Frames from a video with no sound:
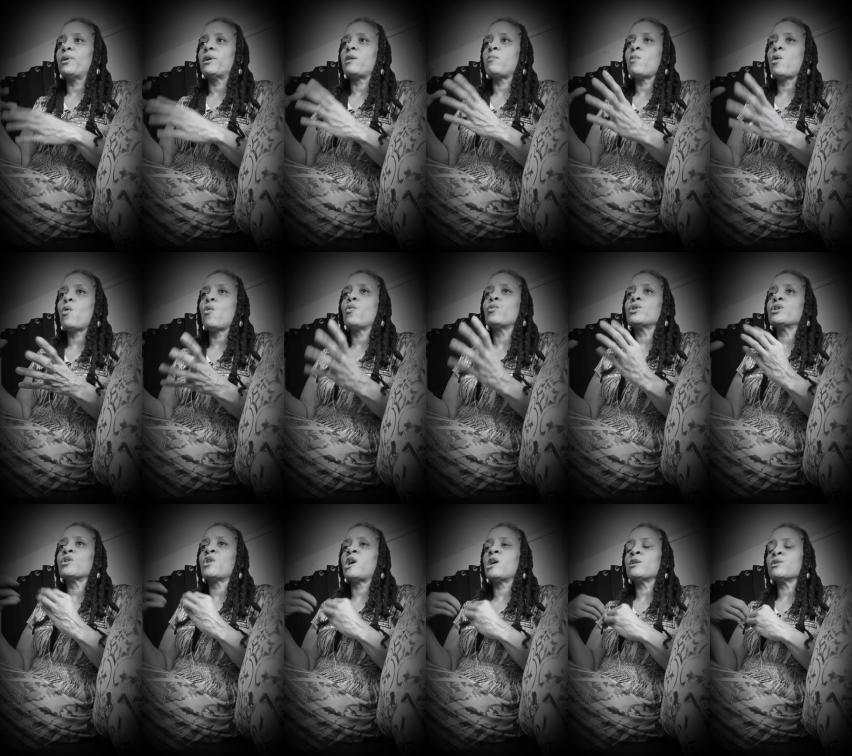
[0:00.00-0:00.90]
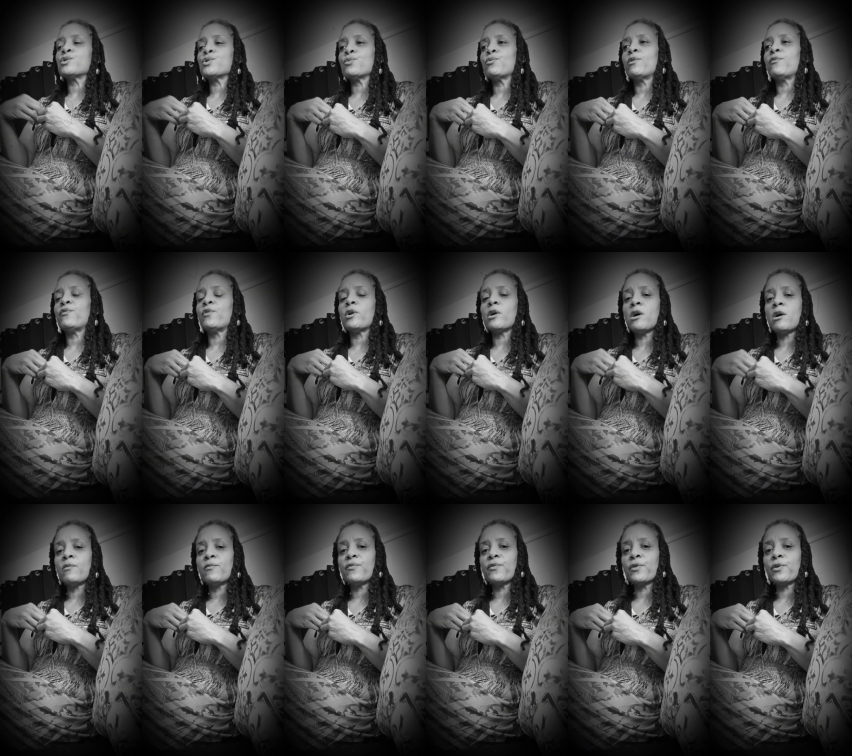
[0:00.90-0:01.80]
but I'm holding on to it for
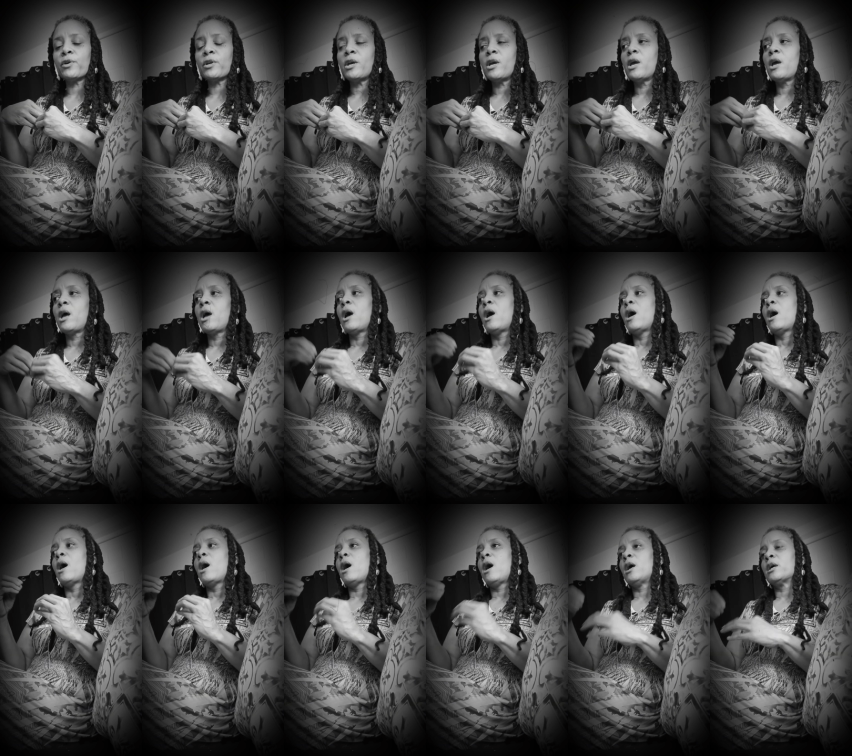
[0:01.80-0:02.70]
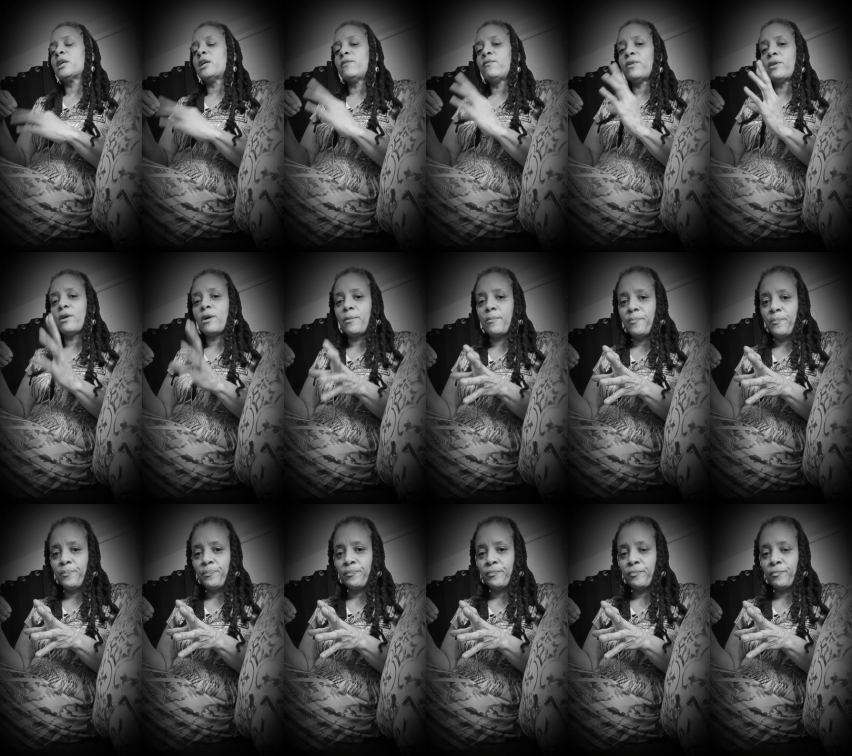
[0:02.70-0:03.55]
comfort, I'll give it up.